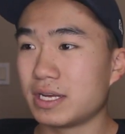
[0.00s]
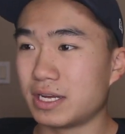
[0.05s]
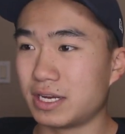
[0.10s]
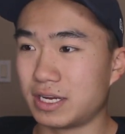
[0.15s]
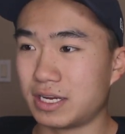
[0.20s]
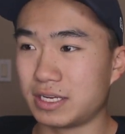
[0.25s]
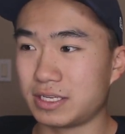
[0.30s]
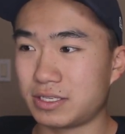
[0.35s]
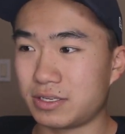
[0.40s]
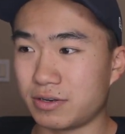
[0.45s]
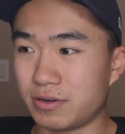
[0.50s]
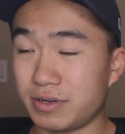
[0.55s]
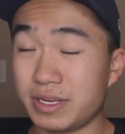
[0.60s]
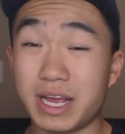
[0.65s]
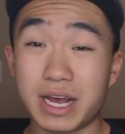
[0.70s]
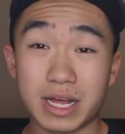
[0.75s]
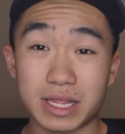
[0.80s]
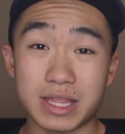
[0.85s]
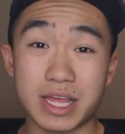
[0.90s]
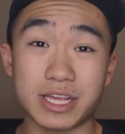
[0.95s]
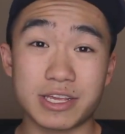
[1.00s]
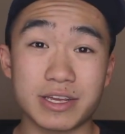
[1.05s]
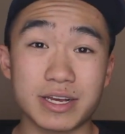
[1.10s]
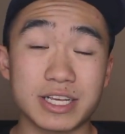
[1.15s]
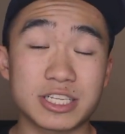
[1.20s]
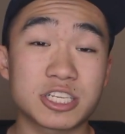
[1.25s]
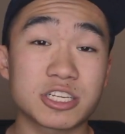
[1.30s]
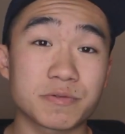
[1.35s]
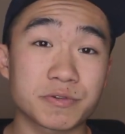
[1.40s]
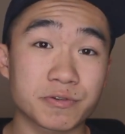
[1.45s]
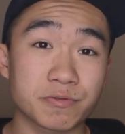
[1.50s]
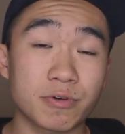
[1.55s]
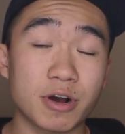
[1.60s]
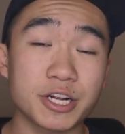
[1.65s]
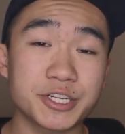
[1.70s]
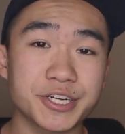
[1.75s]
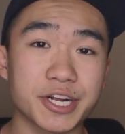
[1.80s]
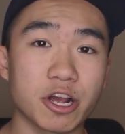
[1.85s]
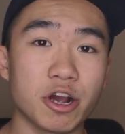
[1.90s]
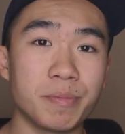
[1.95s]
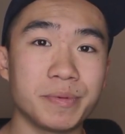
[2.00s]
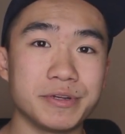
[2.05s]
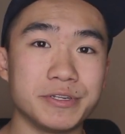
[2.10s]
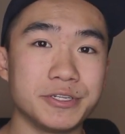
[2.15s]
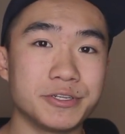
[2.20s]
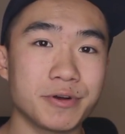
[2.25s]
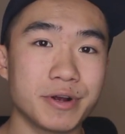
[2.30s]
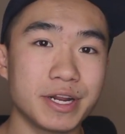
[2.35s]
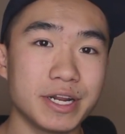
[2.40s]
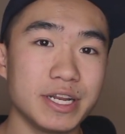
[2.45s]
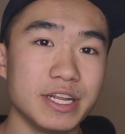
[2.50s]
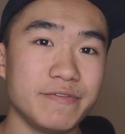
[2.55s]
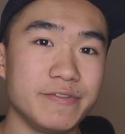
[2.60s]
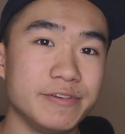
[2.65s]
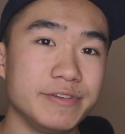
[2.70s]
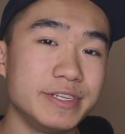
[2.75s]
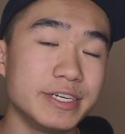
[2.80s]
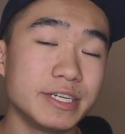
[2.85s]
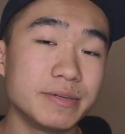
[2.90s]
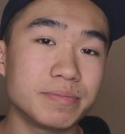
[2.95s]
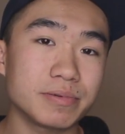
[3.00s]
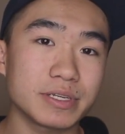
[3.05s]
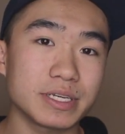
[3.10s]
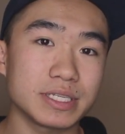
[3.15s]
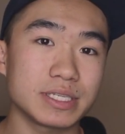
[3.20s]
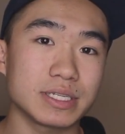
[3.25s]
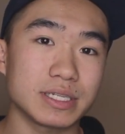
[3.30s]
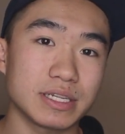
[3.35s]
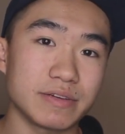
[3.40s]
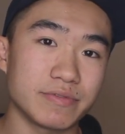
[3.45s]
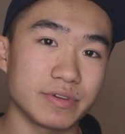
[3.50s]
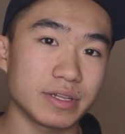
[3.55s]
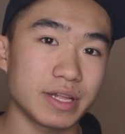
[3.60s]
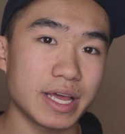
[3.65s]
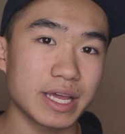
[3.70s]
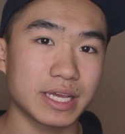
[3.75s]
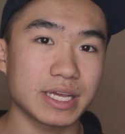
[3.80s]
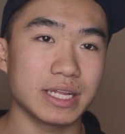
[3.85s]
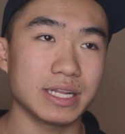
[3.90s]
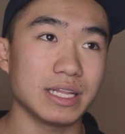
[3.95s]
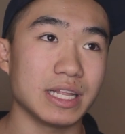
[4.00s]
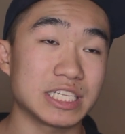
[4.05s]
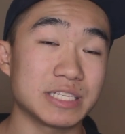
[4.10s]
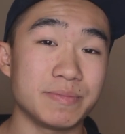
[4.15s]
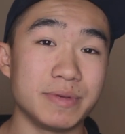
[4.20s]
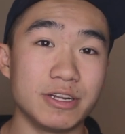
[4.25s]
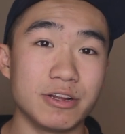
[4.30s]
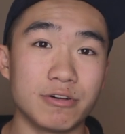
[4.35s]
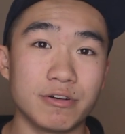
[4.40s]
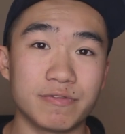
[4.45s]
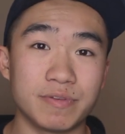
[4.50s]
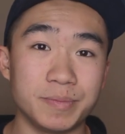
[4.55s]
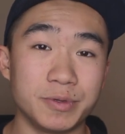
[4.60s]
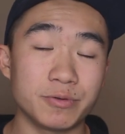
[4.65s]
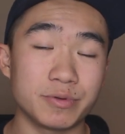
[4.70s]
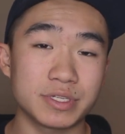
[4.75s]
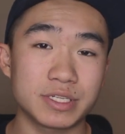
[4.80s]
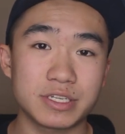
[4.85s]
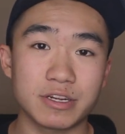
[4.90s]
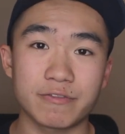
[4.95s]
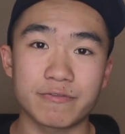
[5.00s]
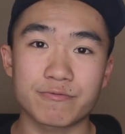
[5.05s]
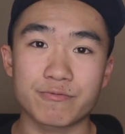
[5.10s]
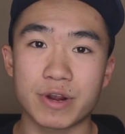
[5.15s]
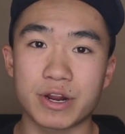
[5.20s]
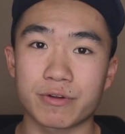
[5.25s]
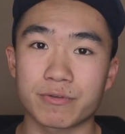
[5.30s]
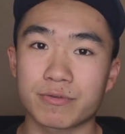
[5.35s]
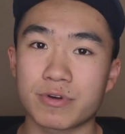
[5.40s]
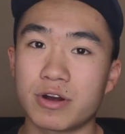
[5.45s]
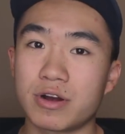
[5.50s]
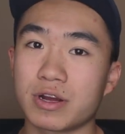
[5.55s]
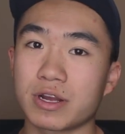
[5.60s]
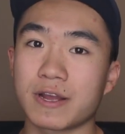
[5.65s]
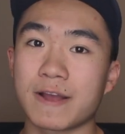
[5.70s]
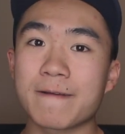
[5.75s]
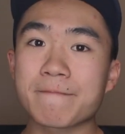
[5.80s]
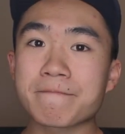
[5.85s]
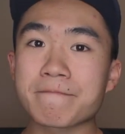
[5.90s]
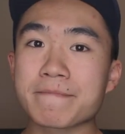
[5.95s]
Uh, so yeah, thank you guys so much for watching. I hope you enjoyed it. If you did, please leave a like. It lets me know if I'm doing stuff right or wrong.